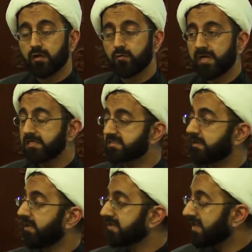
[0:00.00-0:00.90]
ranks
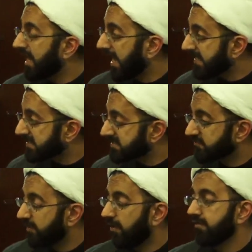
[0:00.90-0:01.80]
among the highest
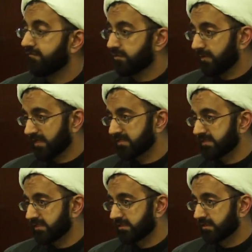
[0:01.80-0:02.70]
of all of humanity.